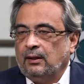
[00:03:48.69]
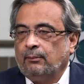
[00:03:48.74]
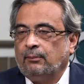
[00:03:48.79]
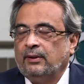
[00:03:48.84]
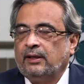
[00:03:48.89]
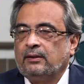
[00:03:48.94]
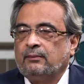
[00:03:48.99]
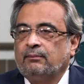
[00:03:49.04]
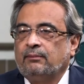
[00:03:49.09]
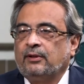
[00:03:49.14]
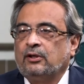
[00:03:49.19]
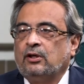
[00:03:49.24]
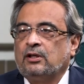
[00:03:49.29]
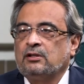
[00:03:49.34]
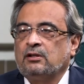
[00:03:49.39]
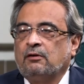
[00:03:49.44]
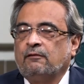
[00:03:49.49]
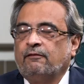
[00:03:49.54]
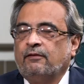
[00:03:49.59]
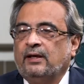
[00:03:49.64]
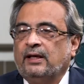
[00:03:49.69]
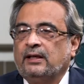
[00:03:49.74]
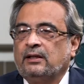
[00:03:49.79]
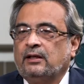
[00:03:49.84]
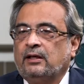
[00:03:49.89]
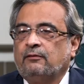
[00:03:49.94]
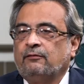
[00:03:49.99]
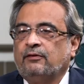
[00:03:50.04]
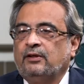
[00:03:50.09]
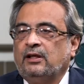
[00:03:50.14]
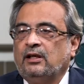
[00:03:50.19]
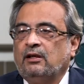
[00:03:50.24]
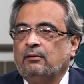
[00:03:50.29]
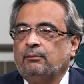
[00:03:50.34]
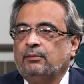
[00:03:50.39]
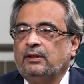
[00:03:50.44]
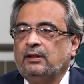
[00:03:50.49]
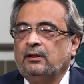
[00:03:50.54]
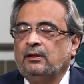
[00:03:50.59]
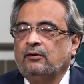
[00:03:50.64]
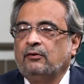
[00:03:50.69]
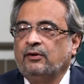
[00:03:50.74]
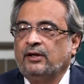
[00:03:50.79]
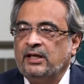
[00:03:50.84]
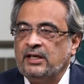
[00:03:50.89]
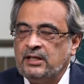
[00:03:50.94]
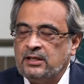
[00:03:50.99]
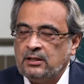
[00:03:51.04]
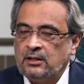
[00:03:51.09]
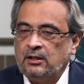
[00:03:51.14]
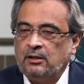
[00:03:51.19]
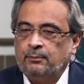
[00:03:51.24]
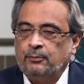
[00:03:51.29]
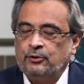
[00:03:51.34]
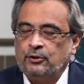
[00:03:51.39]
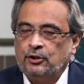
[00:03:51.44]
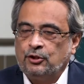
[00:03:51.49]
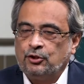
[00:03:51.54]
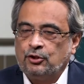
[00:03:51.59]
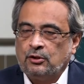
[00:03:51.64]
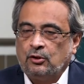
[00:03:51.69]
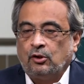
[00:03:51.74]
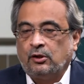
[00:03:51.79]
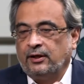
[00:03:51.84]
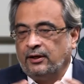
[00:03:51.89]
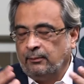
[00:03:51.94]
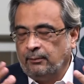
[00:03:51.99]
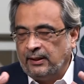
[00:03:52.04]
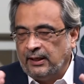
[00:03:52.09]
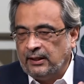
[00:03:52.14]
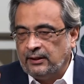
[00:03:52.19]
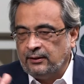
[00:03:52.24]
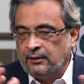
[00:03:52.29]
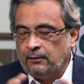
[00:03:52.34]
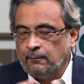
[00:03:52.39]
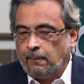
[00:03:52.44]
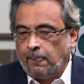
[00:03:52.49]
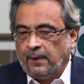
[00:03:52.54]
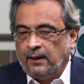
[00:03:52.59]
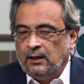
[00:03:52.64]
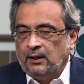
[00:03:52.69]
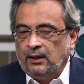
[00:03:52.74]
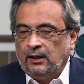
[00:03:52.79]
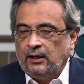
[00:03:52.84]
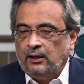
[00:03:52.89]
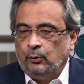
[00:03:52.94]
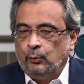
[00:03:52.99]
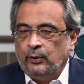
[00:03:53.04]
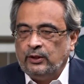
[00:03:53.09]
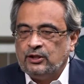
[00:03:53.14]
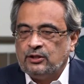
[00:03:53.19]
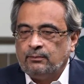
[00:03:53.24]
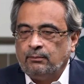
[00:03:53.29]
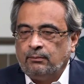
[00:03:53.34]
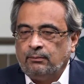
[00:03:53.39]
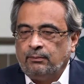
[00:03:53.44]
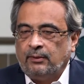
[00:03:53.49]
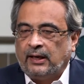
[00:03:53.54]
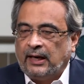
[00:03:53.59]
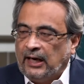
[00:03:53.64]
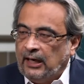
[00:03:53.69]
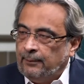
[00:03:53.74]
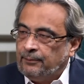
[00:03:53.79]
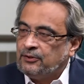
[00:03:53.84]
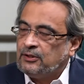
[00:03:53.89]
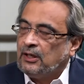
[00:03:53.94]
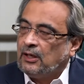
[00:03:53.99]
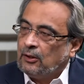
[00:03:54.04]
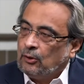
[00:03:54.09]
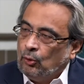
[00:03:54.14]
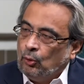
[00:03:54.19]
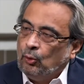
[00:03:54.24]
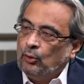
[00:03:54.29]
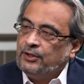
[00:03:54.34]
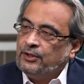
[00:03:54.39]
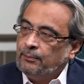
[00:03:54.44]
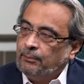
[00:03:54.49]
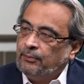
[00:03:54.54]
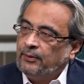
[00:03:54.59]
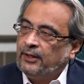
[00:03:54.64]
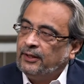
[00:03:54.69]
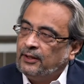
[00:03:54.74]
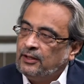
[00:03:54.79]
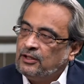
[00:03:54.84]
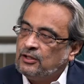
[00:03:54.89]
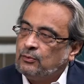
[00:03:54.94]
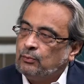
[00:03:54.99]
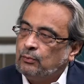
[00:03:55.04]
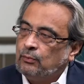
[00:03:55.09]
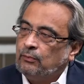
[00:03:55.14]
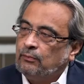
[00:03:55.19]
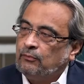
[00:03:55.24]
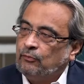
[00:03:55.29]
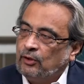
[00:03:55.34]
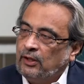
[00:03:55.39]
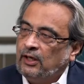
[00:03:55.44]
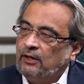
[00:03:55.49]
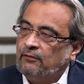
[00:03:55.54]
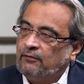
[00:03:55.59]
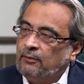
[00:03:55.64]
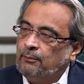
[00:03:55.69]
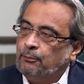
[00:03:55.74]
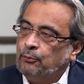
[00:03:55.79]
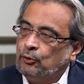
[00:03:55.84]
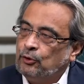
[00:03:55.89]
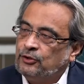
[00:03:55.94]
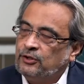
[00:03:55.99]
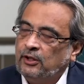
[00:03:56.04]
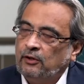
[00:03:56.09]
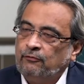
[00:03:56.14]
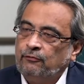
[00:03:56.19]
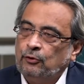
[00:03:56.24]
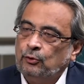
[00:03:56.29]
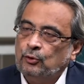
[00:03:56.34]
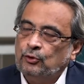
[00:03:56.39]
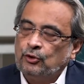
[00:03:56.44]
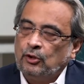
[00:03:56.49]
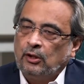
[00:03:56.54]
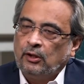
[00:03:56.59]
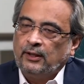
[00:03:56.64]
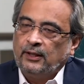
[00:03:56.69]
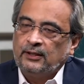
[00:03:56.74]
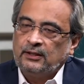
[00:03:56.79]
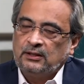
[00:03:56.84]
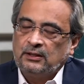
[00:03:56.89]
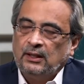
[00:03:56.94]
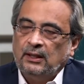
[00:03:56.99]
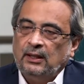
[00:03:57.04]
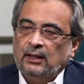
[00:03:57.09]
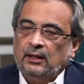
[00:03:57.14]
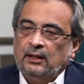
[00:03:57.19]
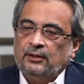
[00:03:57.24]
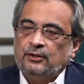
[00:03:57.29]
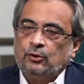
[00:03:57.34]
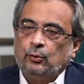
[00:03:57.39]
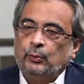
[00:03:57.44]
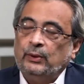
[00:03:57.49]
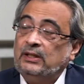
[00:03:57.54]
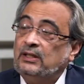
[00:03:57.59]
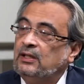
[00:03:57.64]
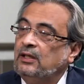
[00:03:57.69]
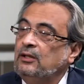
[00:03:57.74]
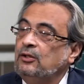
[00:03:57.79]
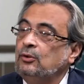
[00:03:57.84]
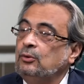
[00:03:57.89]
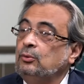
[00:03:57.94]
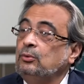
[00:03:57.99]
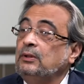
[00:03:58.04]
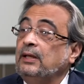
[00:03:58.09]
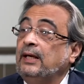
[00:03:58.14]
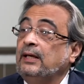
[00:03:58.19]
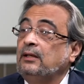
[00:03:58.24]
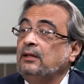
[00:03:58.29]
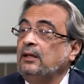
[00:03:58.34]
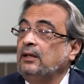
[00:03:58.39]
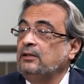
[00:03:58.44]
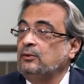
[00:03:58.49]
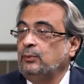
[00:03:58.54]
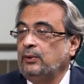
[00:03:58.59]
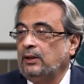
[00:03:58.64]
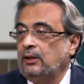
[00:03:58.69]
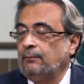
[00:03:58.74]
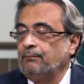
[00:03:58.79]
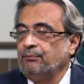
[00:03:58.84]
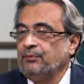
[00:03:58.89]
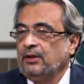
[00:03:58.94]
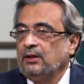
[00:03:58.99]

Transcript: But because of the fact that we have been raised in a position or in a manner in which perhaps our own parents would have imposed their views on us, so we tend to do that as well.